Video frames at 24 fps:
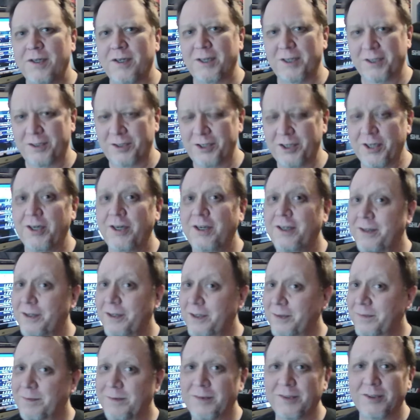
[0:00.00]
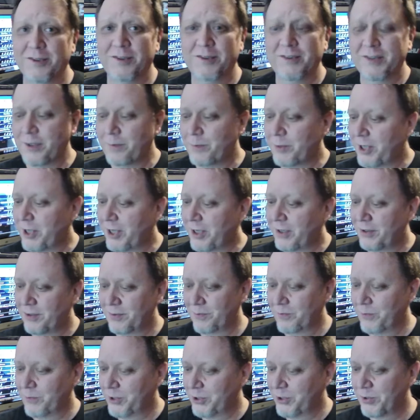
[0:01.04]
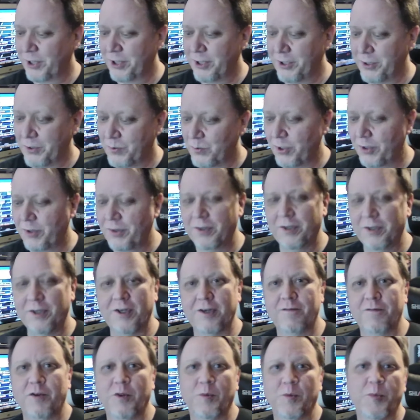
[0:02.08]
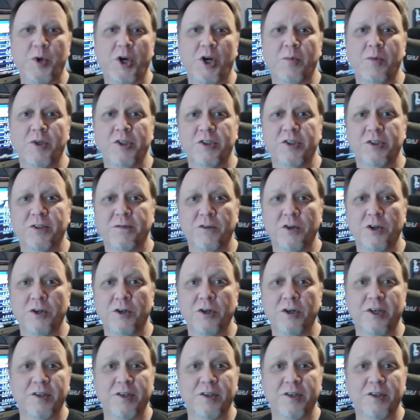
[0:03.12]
Terry, the same guy that we traded with for the Power Base converter.